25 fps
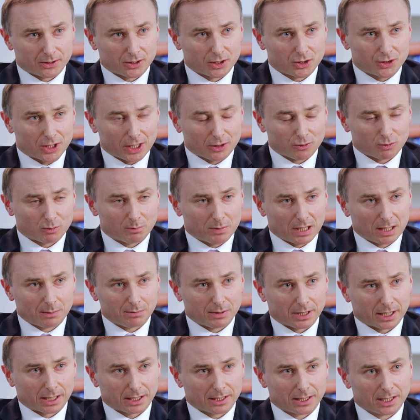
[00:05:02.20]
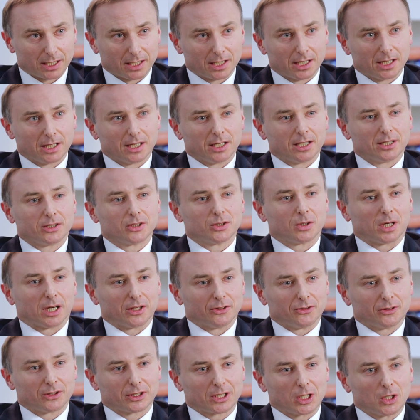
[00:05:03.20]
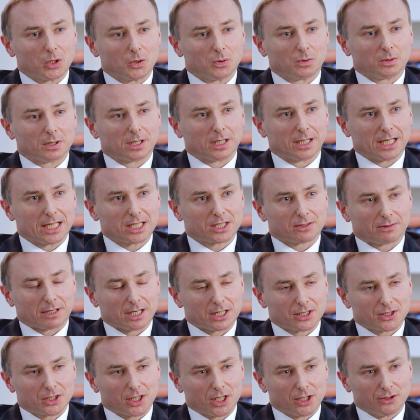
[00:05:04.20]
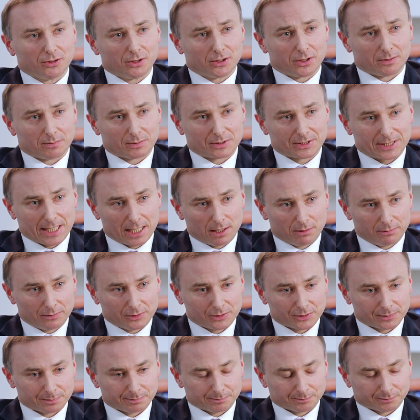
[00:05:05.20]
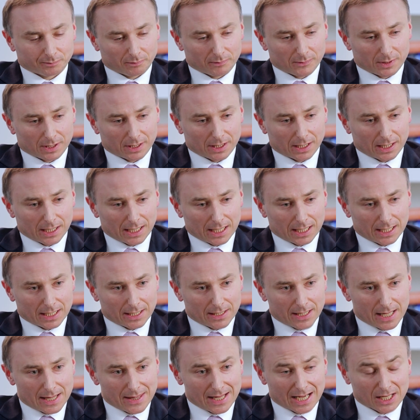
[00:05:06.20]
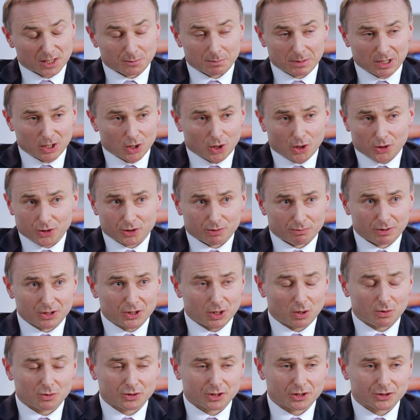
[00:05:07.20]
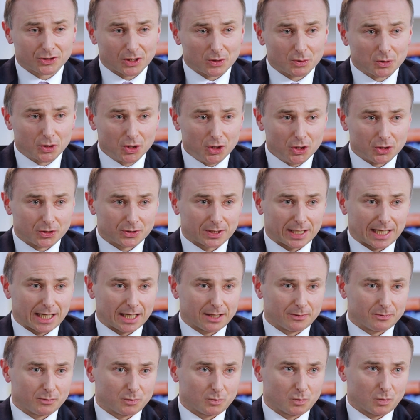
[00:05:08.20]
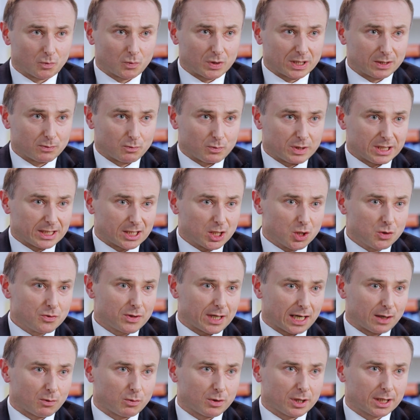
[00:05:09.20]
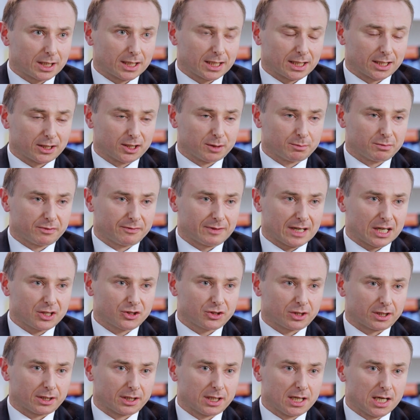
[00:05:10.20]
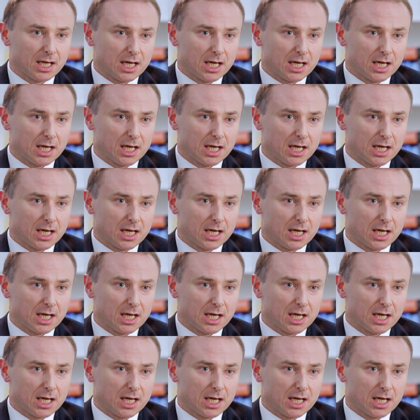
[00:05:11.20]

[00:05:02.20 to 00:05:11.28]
the general public to undergo laser eye surgery themselves. And that's because the results are so good. And we know that working in the profession.